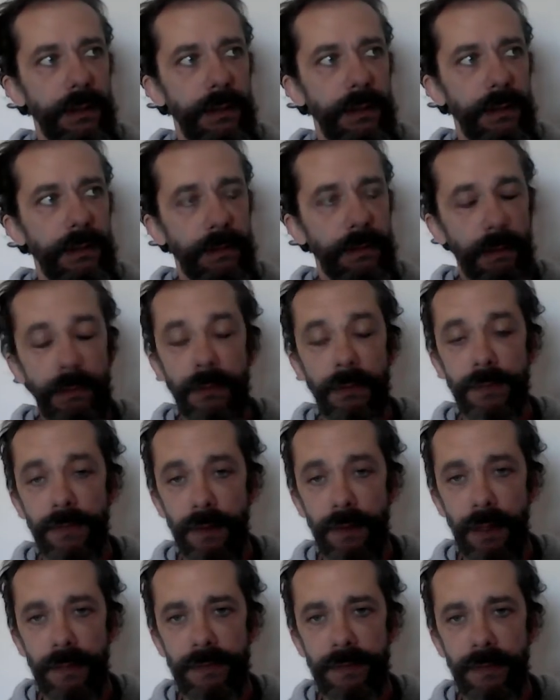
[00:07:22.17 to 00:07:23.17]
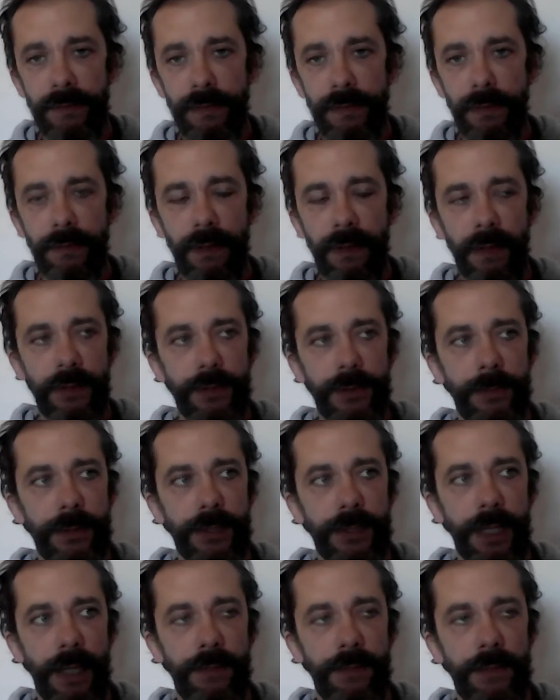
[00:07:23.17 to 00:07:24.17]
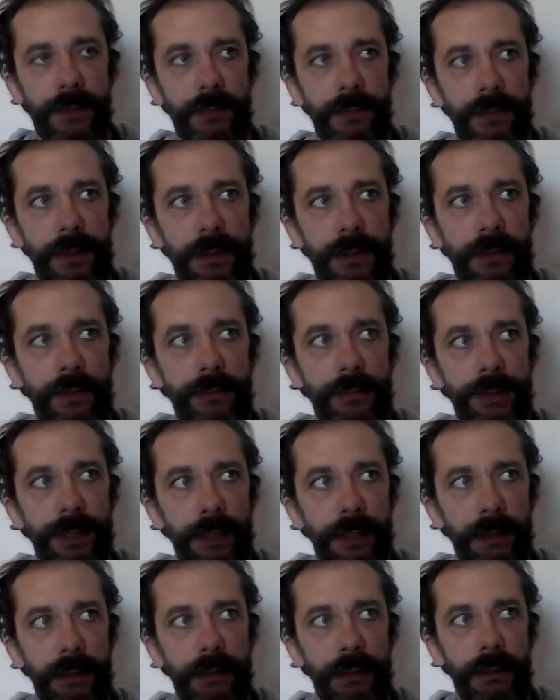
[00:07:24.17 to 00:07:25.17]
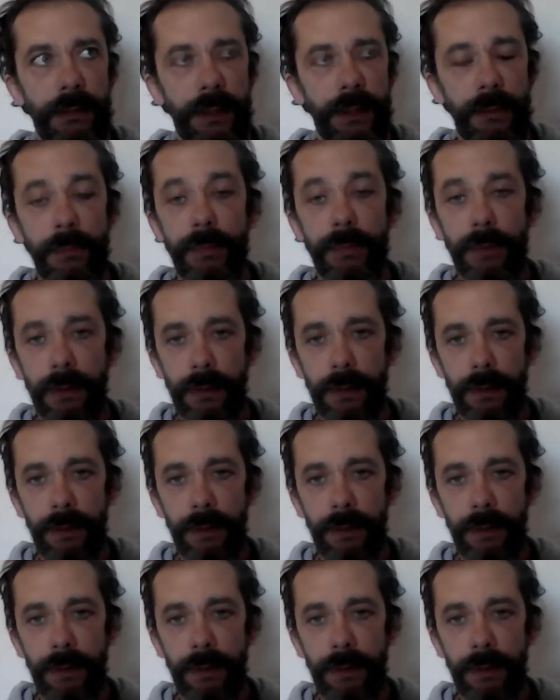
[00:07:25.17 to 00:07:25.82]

its own philosophy of Kashmir Shaivism is the real import,